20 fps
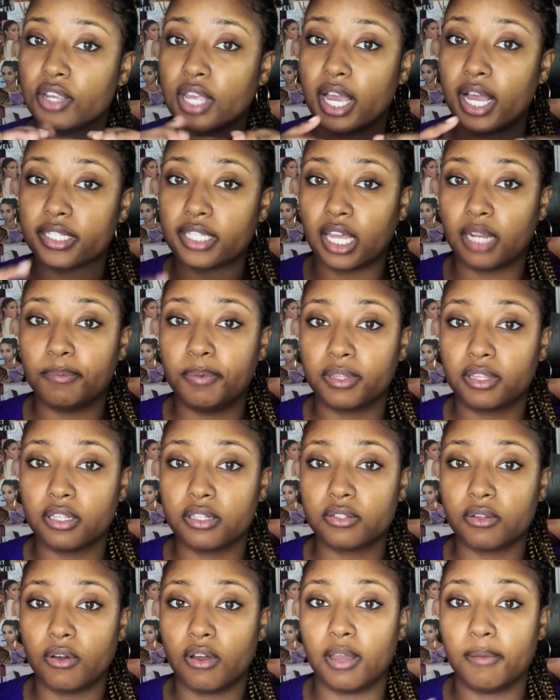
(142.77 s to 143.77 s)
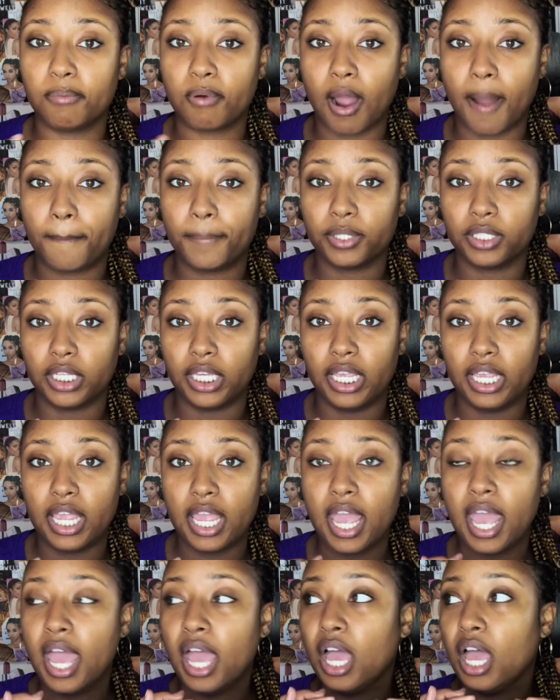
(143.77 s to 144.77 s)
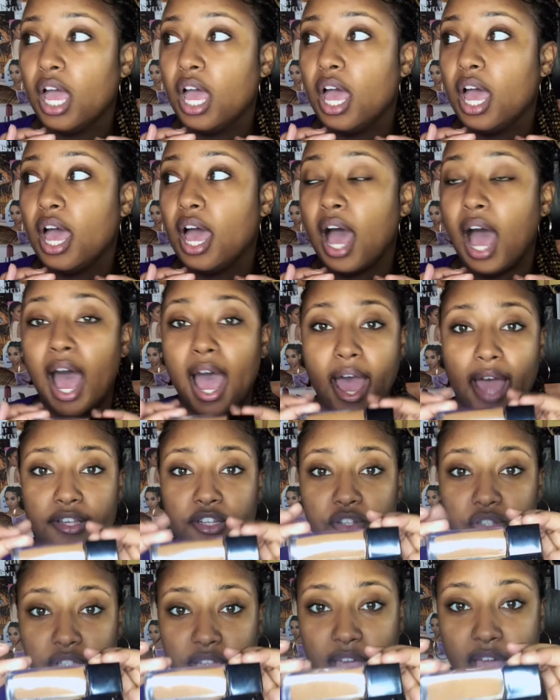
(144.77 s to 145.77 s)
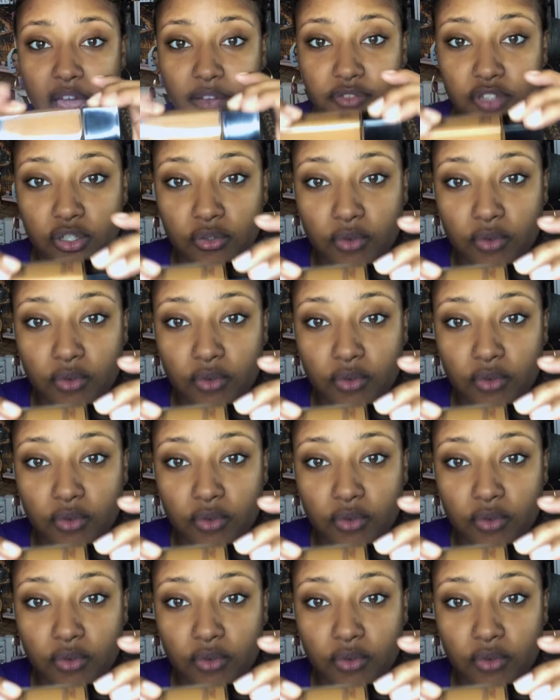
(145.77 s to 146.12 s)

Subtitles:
guys how to put this on properly, you see I have two